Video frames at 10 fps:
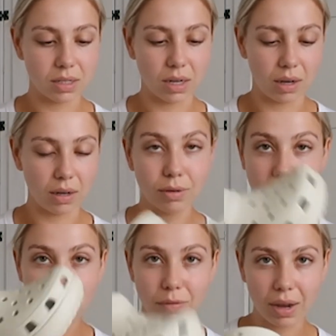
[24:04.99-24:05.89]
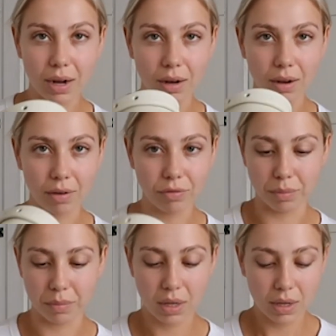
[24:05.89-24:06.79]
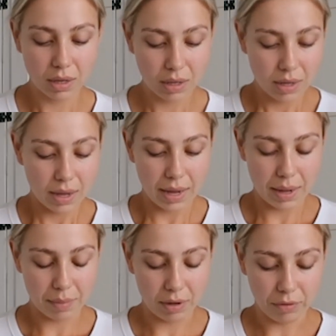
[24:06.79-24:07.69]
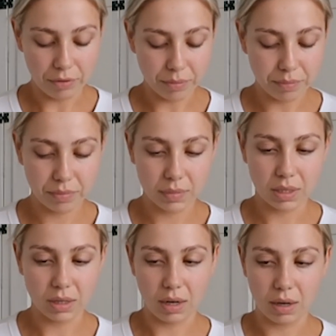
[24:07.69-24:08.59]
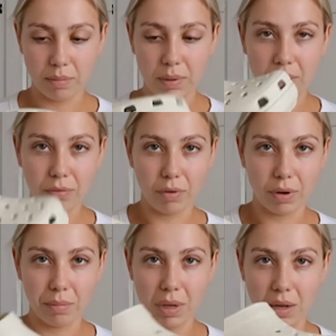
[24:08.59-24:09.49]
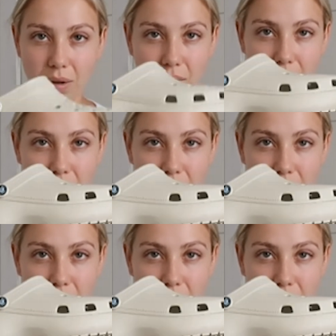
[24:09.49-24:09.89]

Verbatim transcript: Like I keep forgetting I have them. Um, I love them. They're the like platformy.